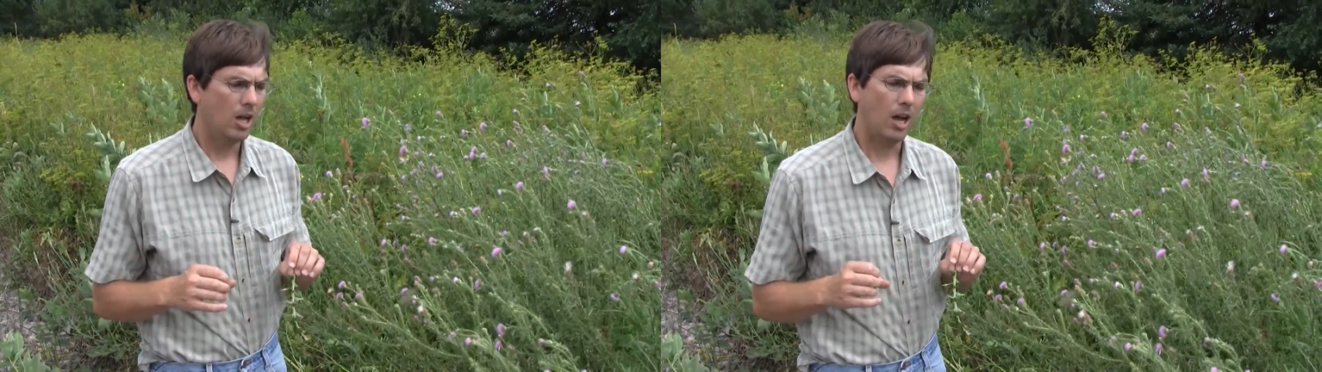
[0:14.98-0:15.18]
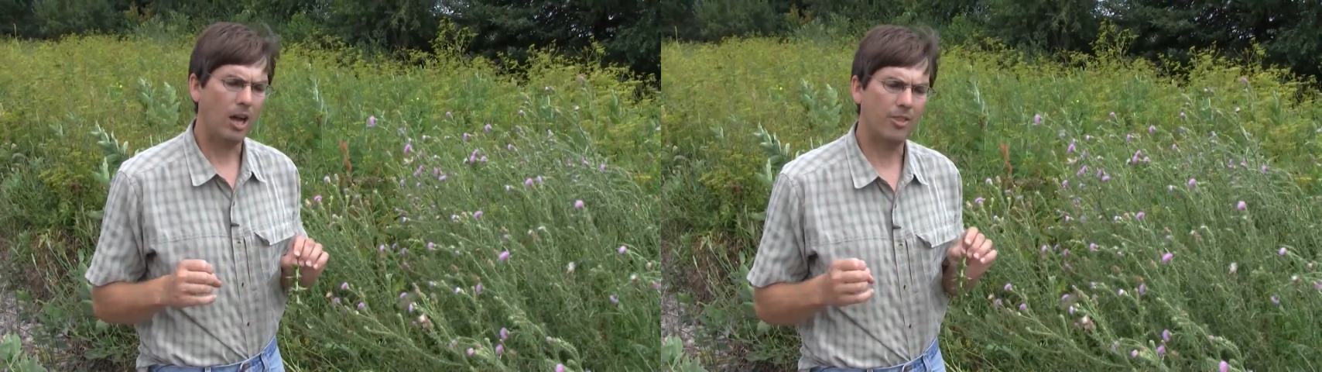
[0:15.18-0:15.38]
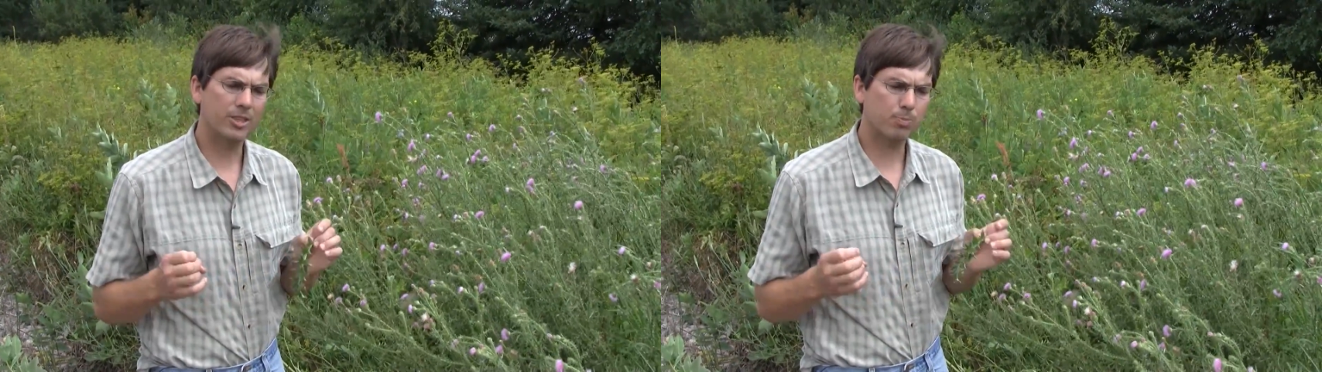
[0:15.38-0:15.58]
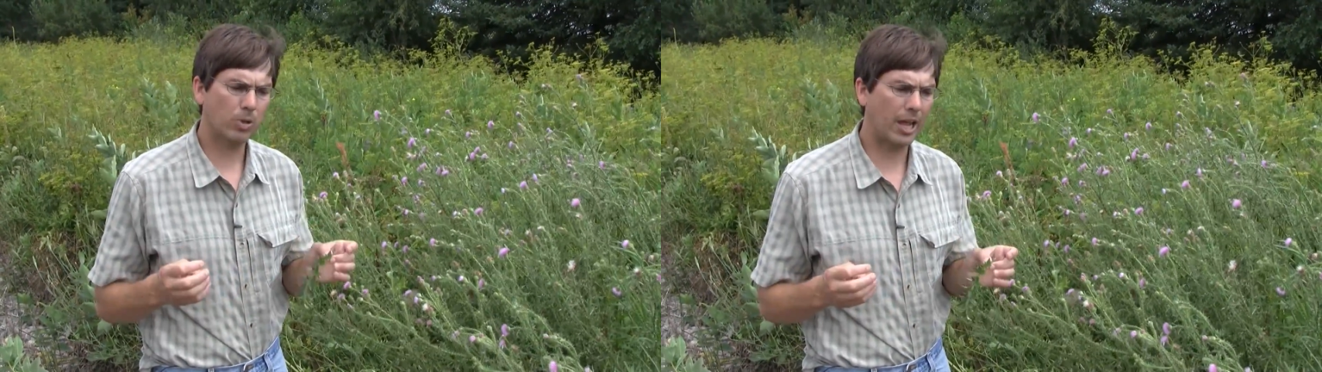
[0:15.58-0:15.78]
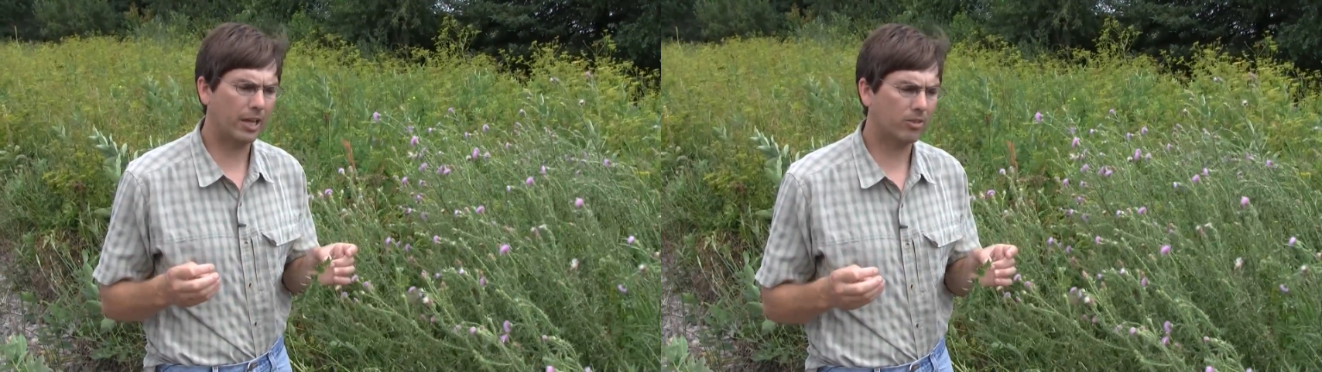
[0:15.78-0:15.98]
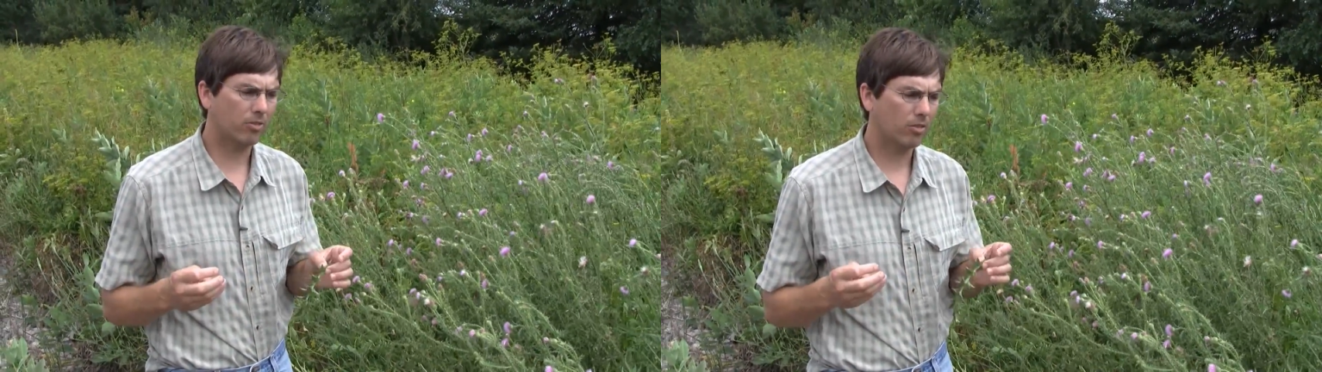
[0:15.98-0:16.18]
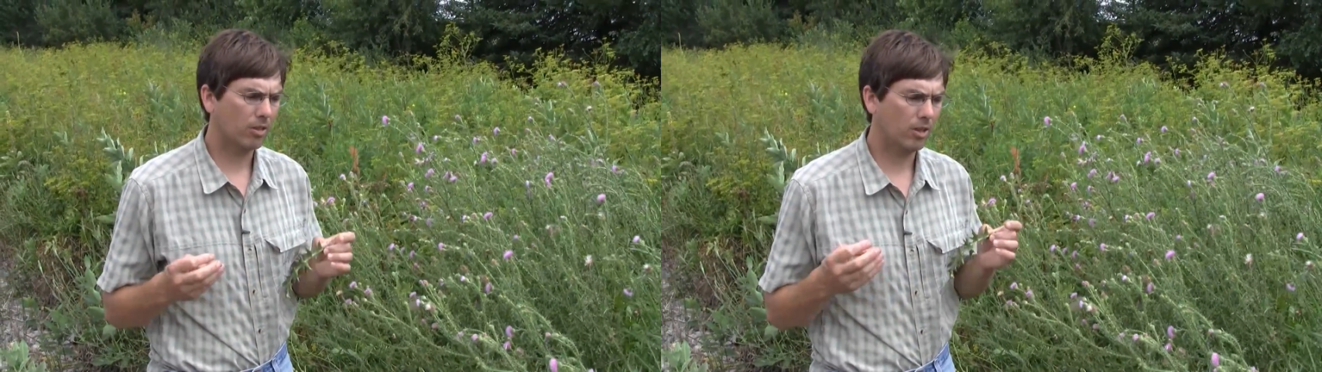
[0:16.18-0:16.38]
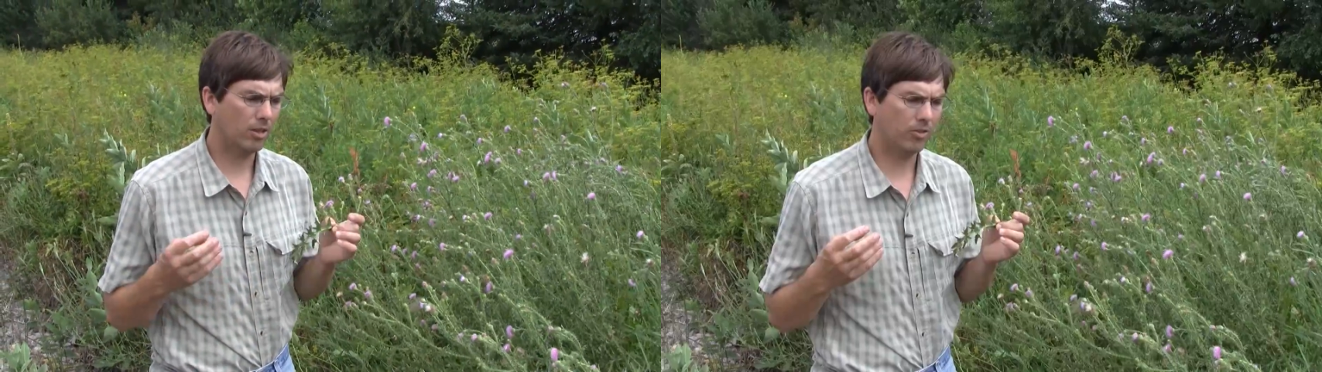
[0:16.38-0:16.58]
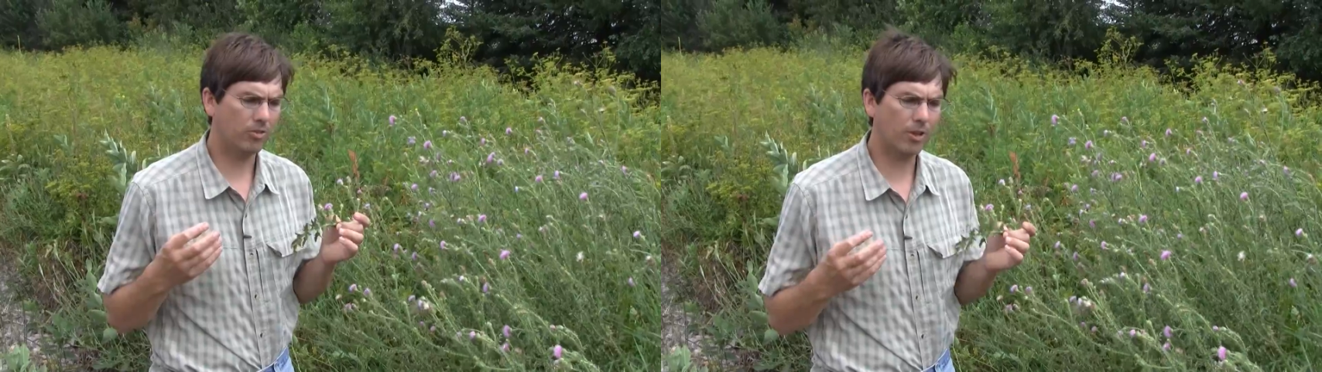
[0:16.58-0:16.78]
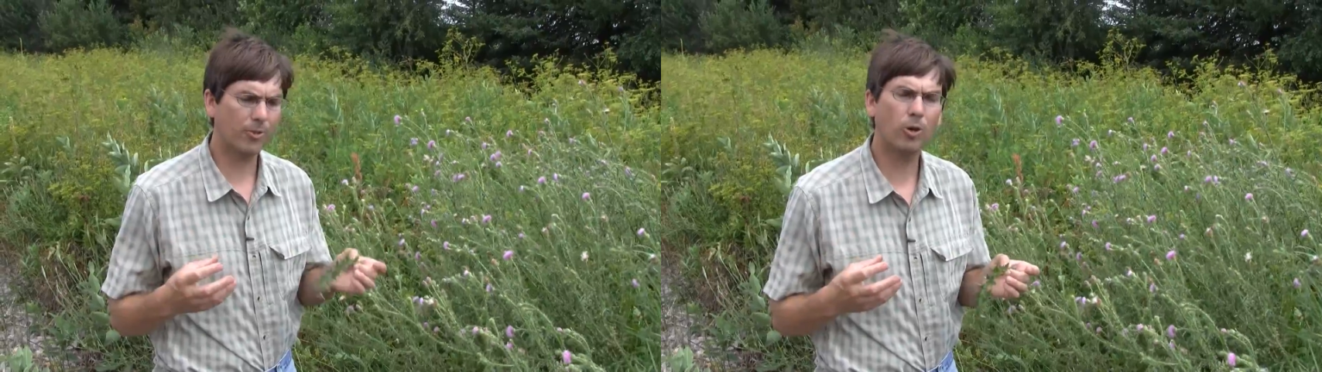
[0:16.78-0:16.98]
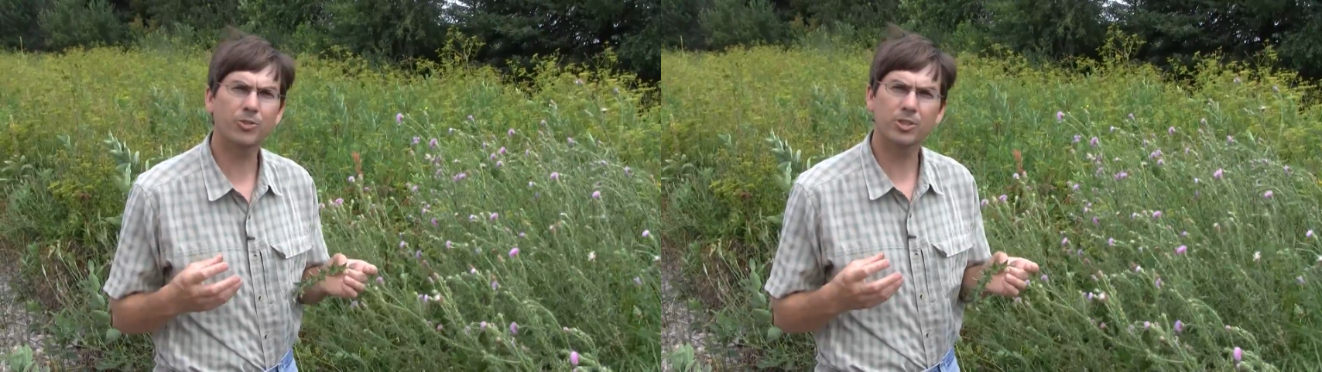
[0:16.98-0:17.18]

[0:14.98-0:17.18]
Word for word: Uh, this plant is difficult